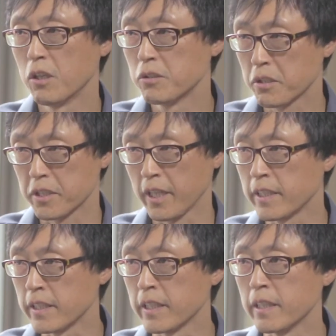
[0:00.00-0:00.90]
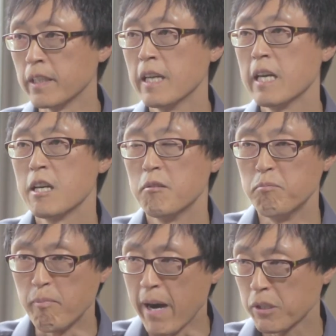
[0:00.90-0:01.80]
on understanding
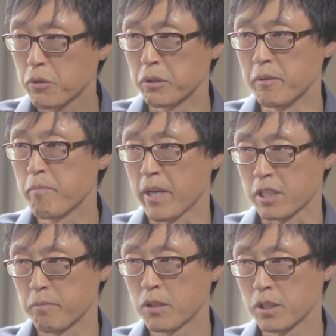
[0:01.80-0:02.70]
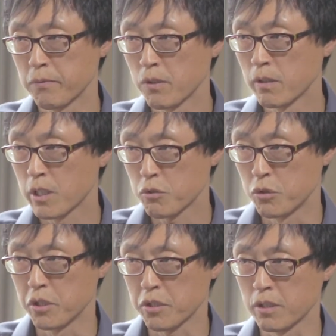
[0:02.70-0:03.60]
micro impacts, because if you look at
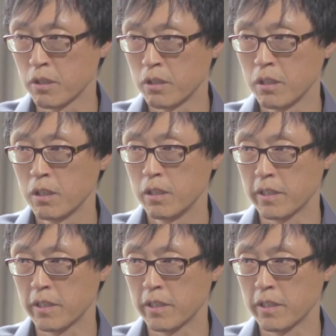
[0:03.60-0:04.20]
traditional,